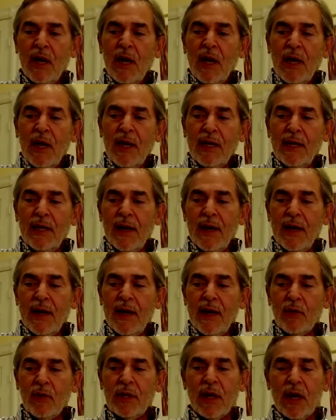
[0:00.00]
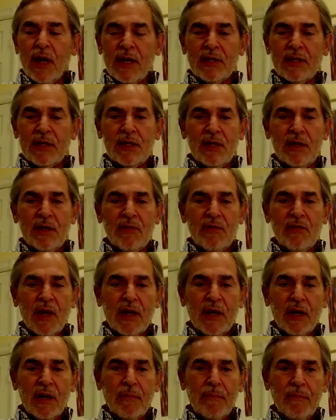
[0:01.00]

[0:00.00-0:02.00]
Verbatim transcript: in the end, what got us into Vietnam.